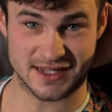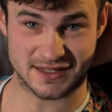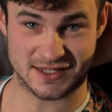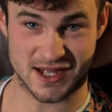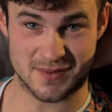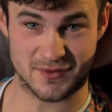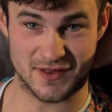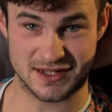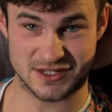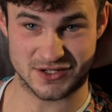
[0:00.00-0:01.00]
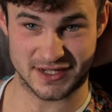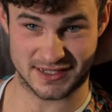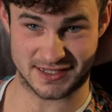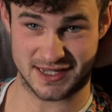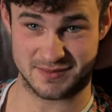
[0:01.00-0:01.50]
at the top of Hill
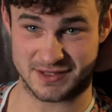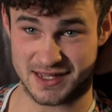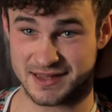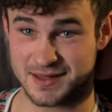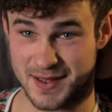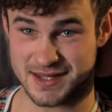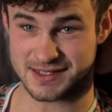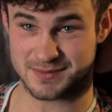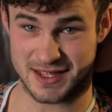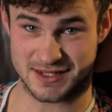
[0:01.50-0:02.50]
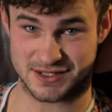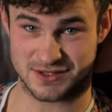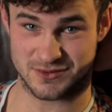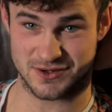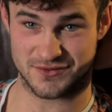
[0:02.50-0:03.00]
Street seemed like the best place
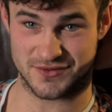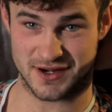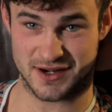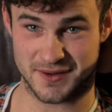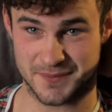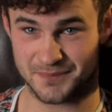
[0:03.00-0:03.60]
to run for.